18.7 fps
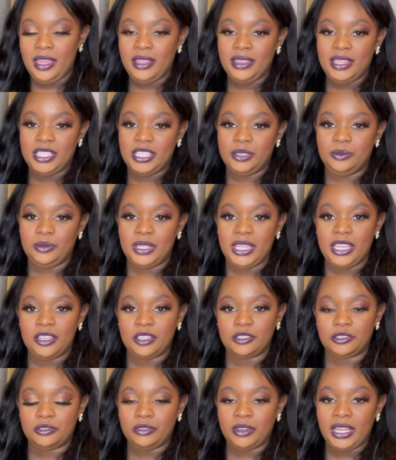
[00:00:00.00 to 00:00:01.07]
This will then
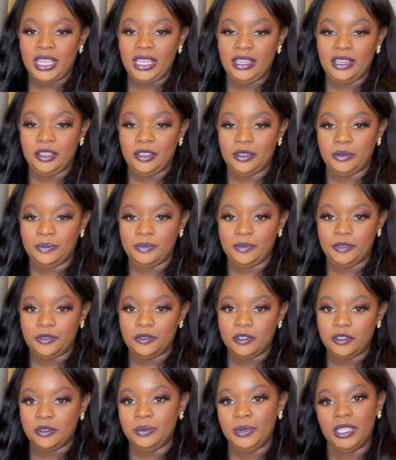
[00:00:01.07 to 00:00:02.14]
create a
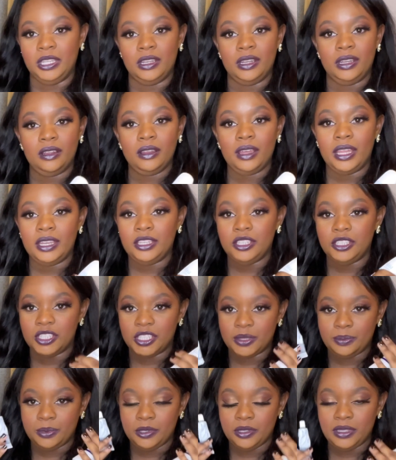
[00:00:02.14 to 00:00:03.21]
formula, and you
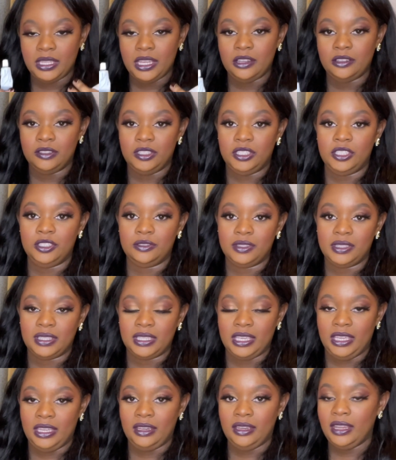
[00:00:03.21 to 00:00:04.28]
just put that onto your
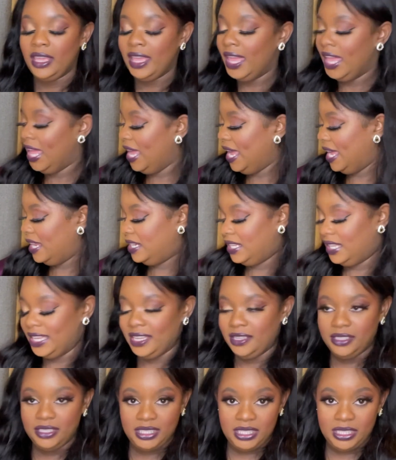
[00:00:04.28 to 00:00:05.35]
skin. And
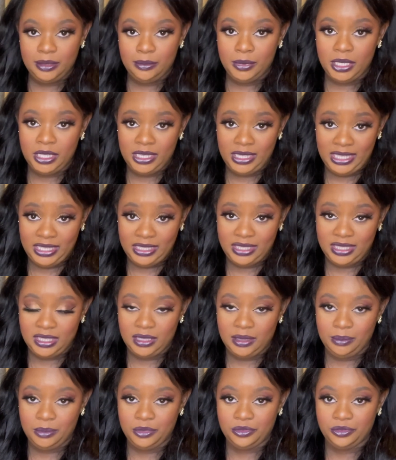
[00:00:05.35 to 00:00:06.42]
again, similarly to
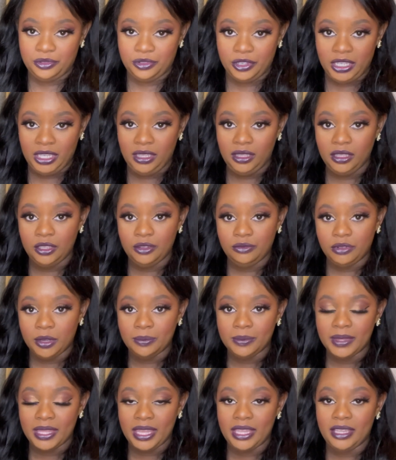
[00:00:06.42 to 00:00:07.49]
number 3, rub
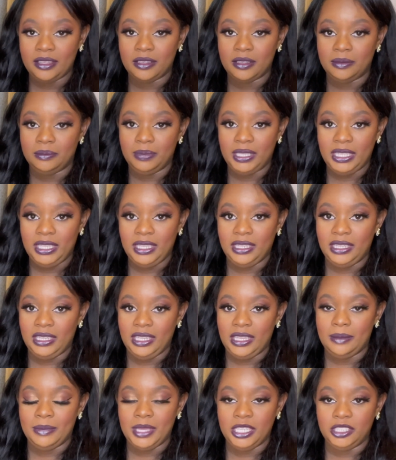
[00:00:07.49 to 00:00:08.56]
that in completely
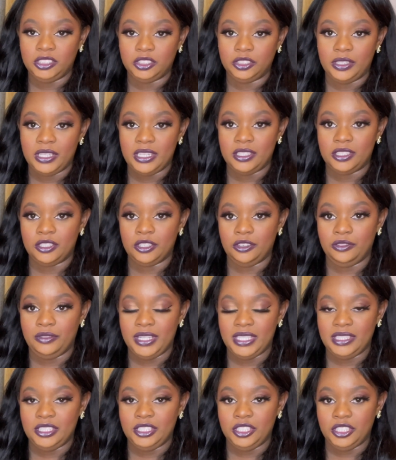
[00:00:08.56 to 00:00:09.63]
and make sure there's no
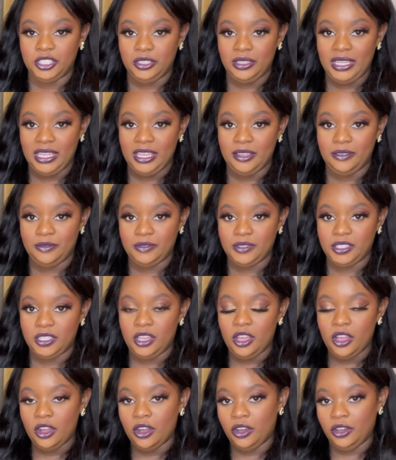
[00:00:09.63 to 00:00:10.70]
residue left
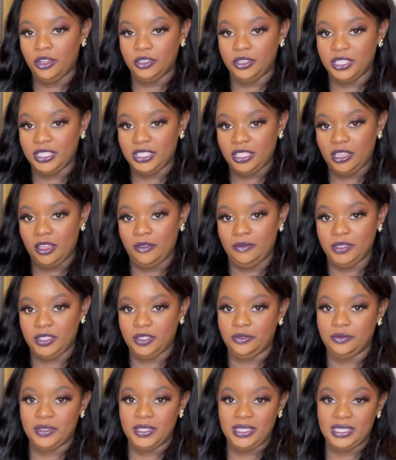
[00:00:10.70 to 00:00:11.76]
on the surface
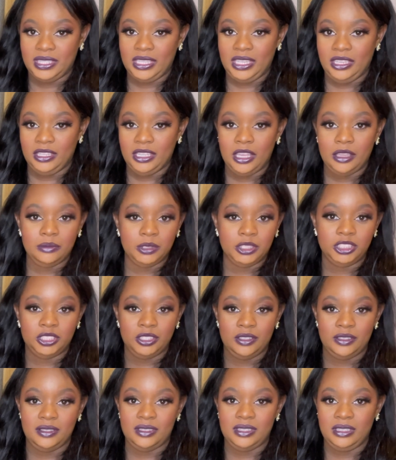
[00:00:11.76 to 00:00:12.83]
of the skin. Like, we
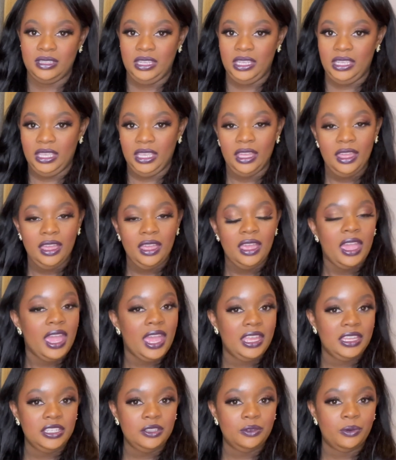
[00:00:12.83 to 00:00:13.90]
shouldn't see
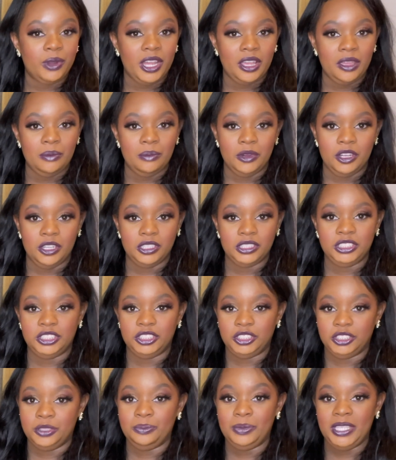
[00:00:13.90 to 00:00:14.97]
any white marks. It
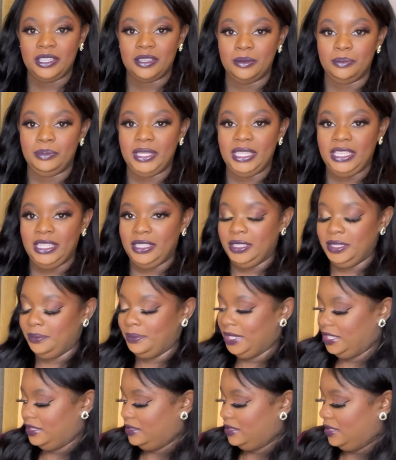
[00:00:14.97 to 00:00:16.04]
should be completely
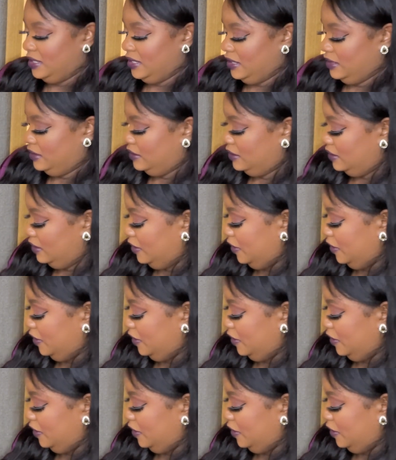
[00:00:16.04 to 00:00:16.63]
blended in.